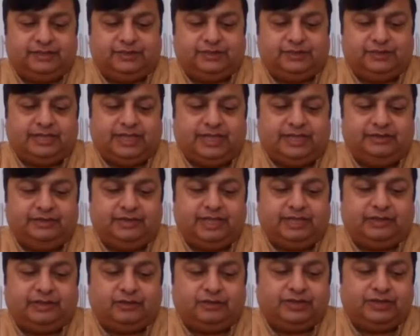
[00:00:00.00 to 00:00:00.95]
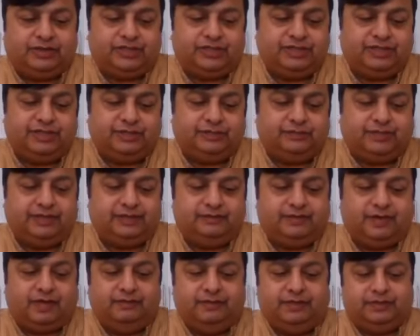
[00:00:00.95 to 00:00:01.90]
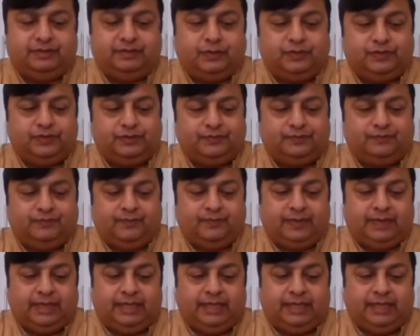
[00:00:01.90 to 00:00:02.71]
so that you can consciousness-wise how it goes.